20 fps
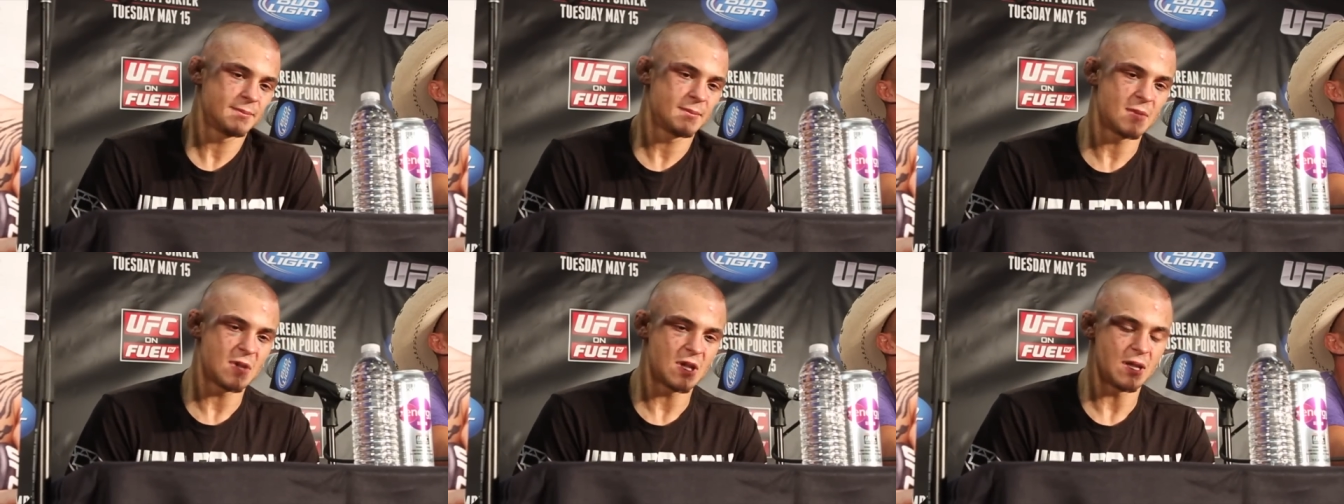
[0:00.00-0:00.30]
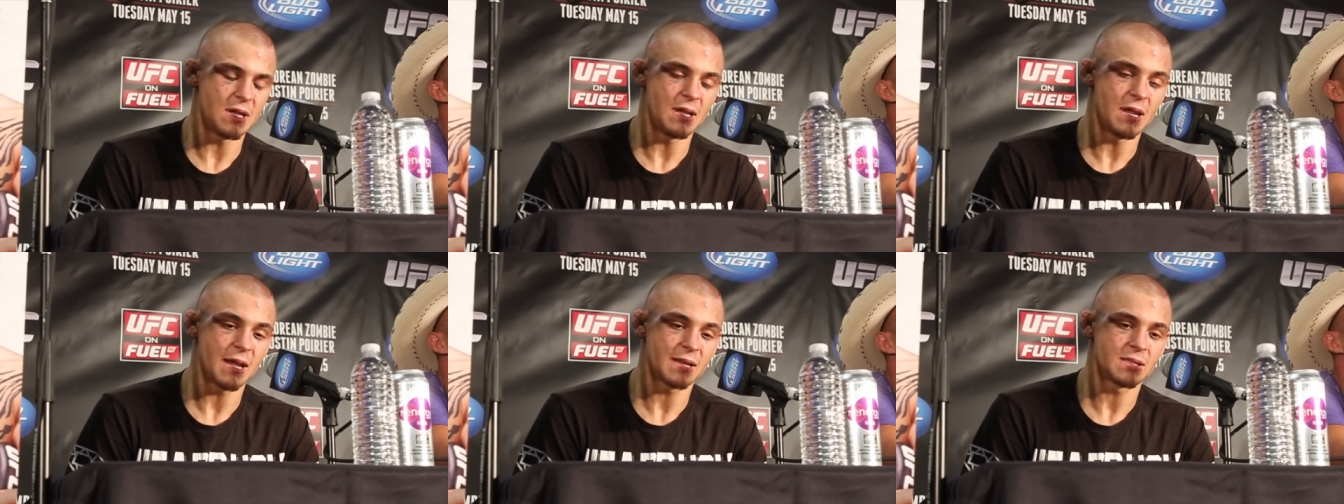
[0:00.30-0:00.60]

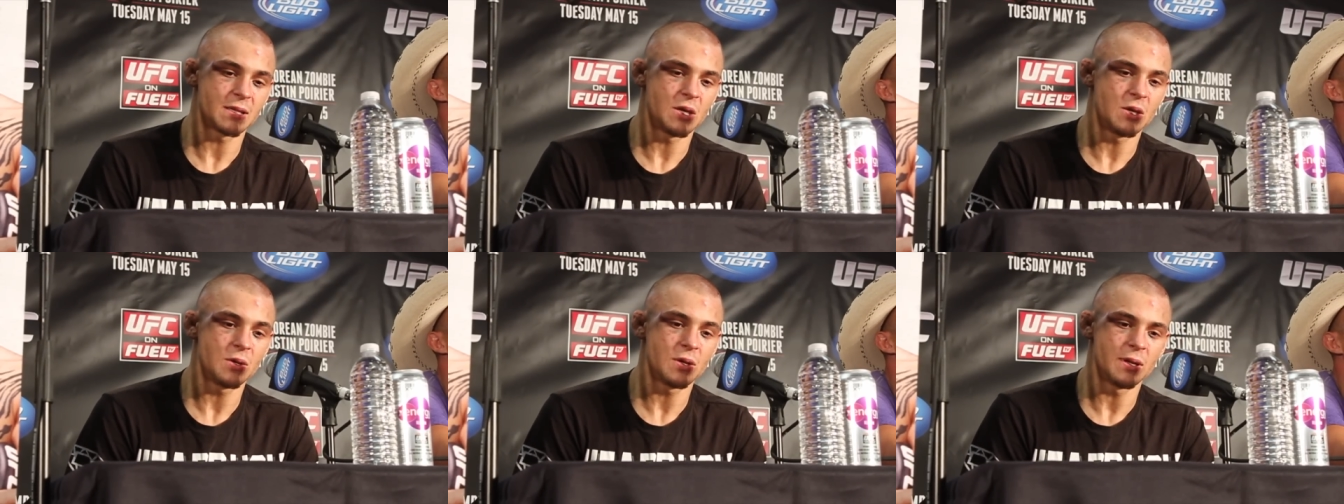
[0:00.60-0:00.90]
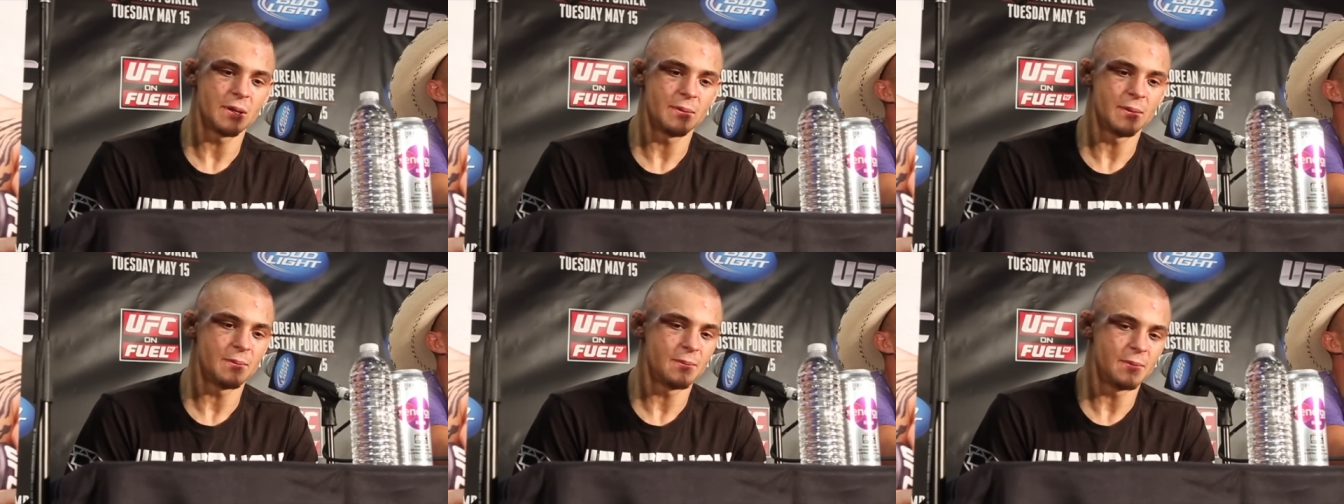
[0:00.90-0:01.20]
He
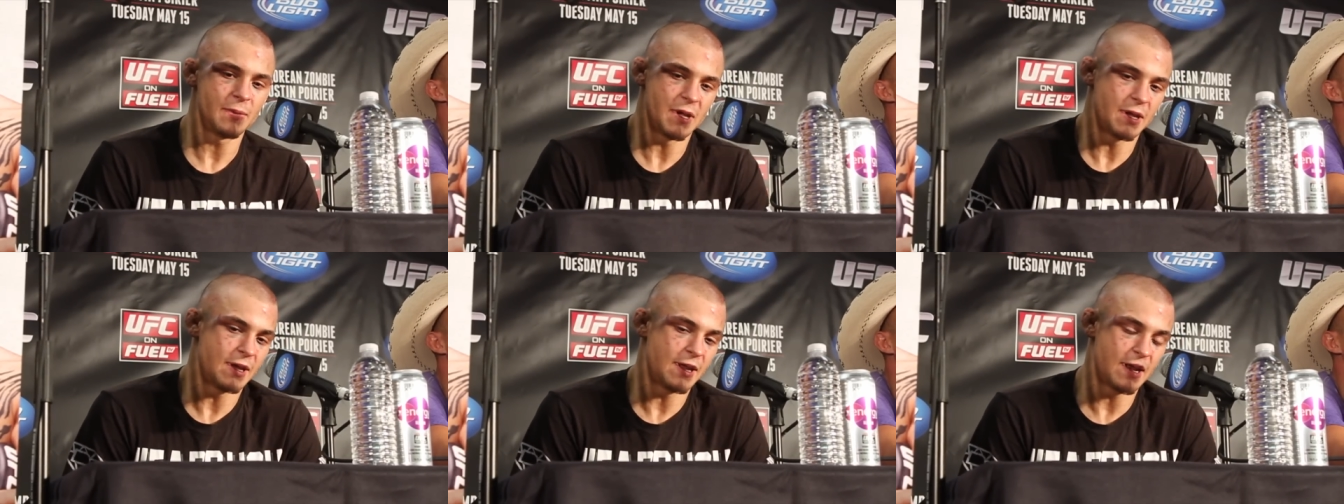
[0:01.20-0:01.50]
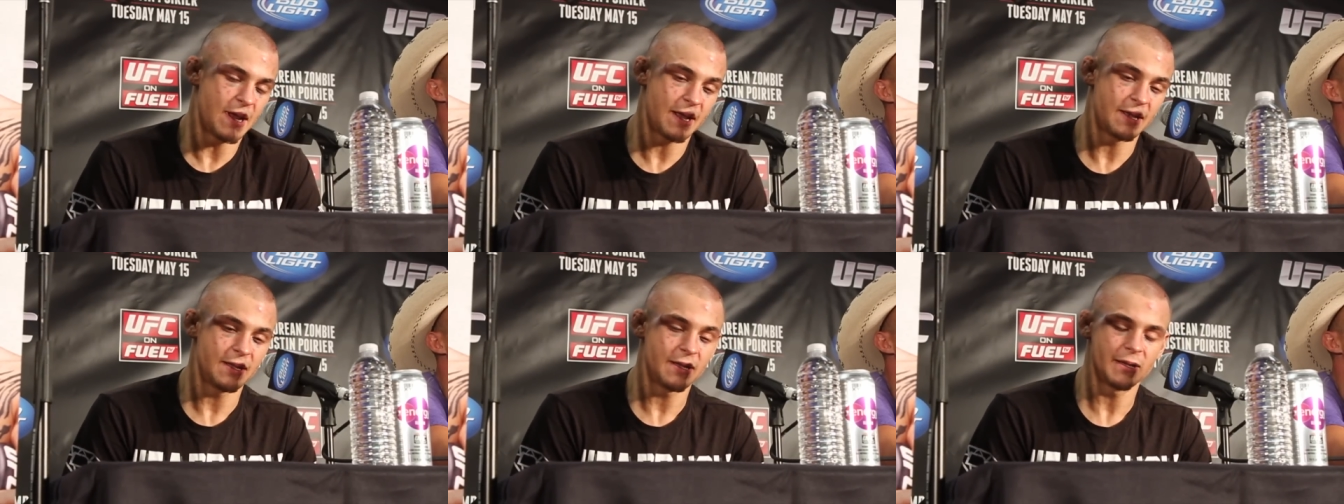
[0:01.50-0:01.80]
executed it, and then
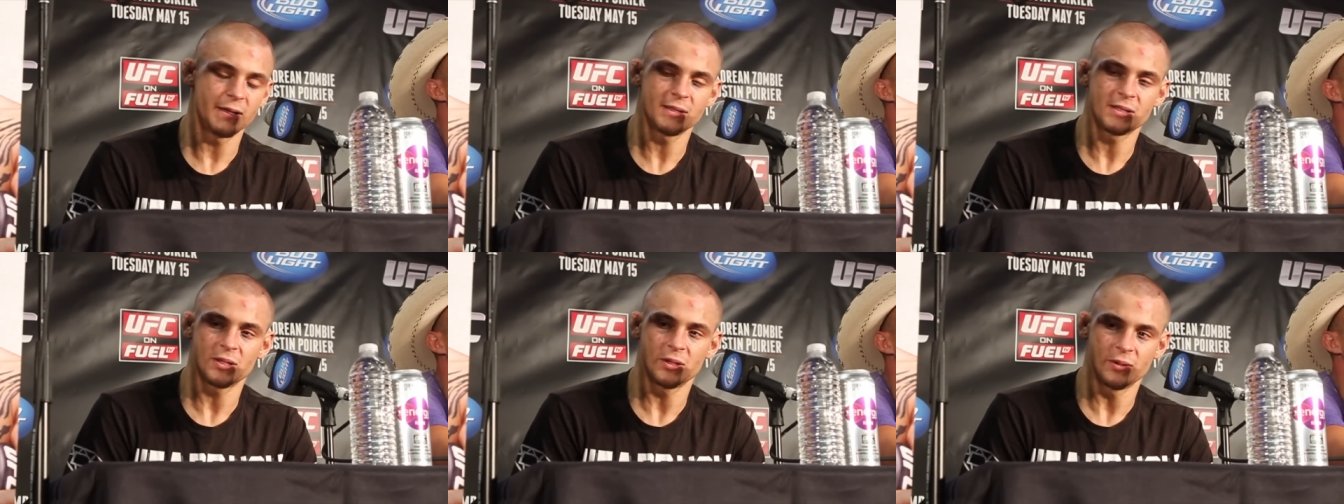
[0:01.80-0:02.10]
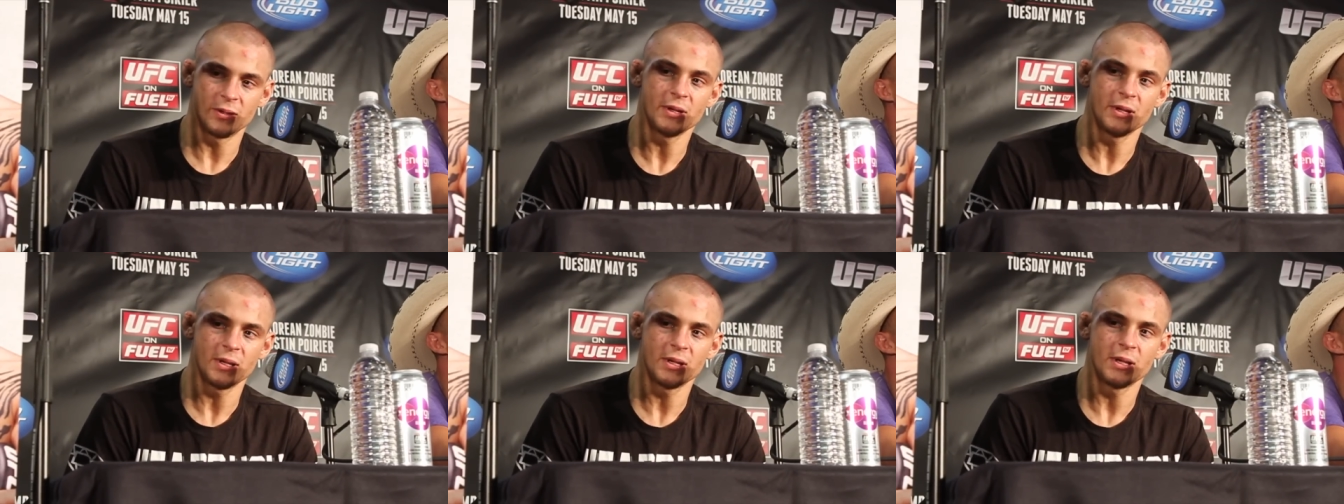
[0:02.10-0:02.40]
I didn't,
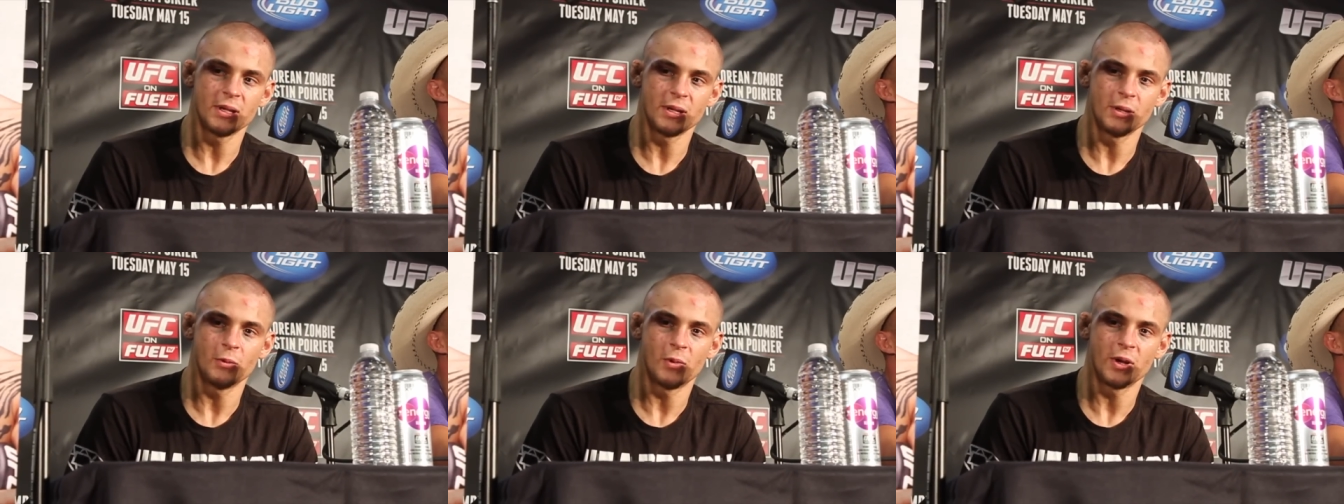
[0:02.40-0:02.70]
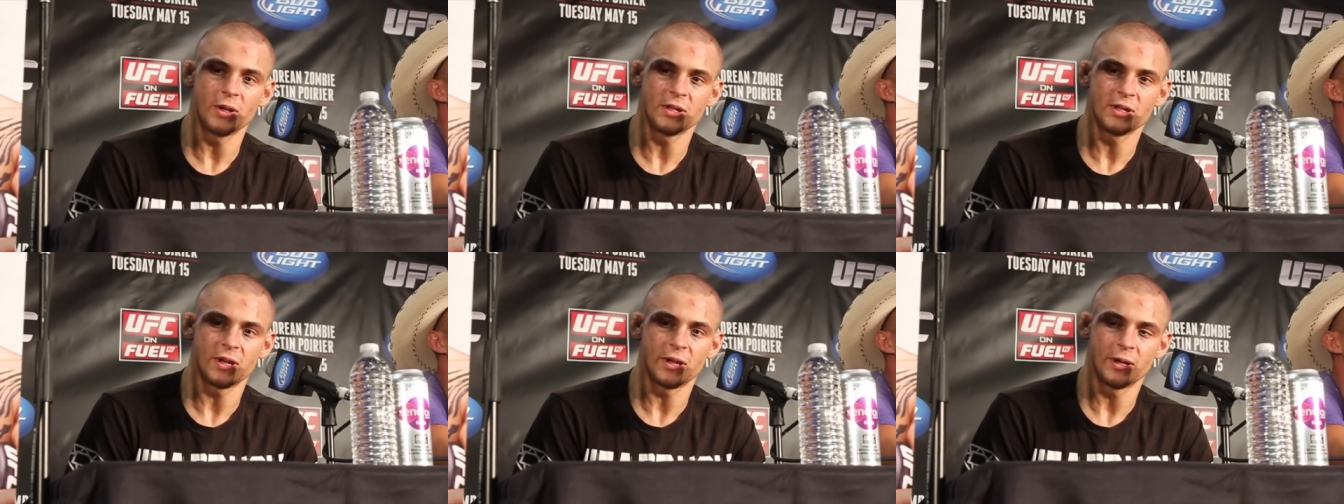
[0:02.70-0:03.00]
so he
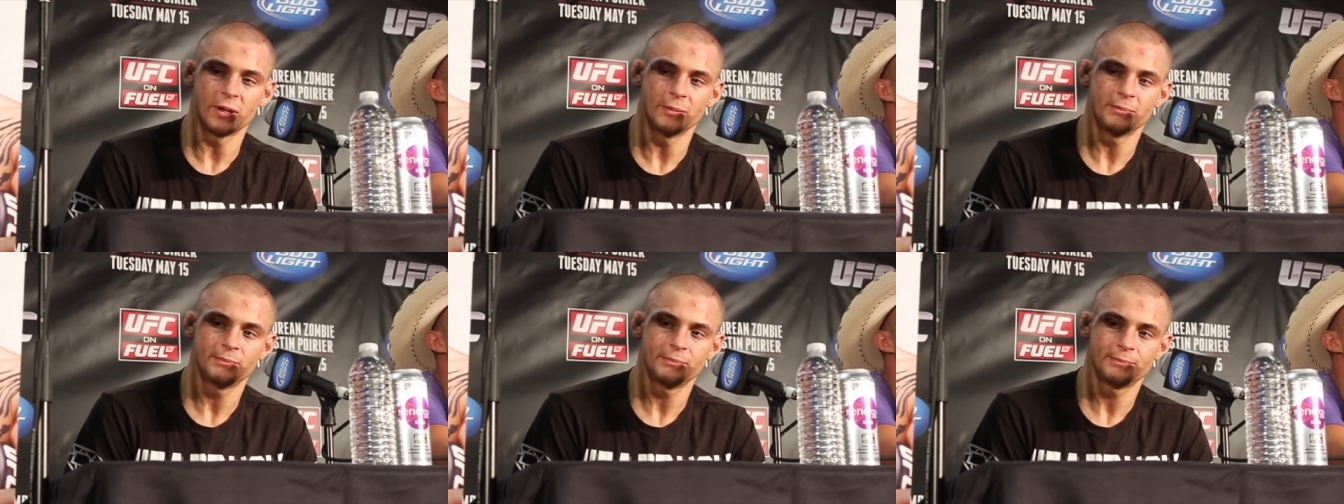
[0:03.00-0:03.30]
won tonight.